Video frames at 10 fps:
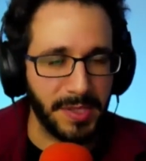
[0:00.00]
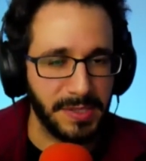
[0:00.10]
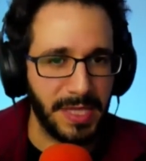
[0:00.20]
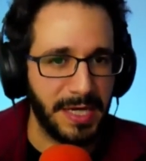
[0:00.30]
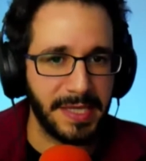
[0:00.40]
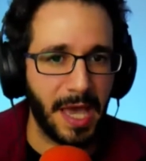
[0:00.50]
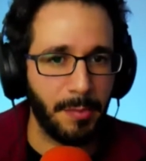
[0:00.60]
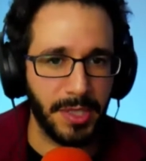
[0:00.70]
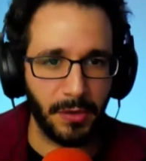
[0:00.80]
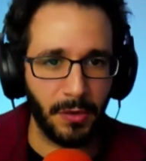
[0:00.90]
That is
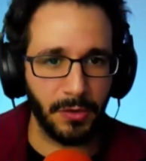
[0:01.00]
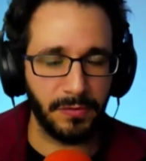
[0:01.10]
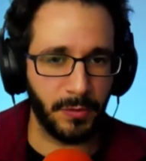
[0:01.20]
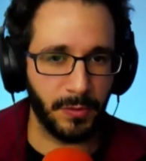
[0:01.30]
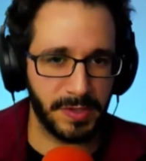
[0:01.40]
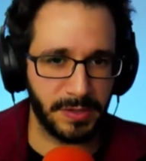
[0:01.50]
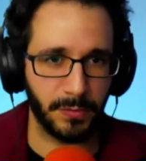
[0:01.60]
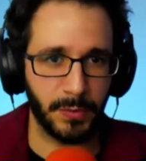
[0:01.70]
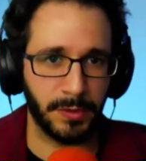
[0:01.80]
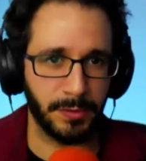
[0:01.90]
happening all over the Western
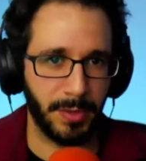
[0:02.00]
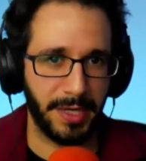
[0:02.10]
world, man.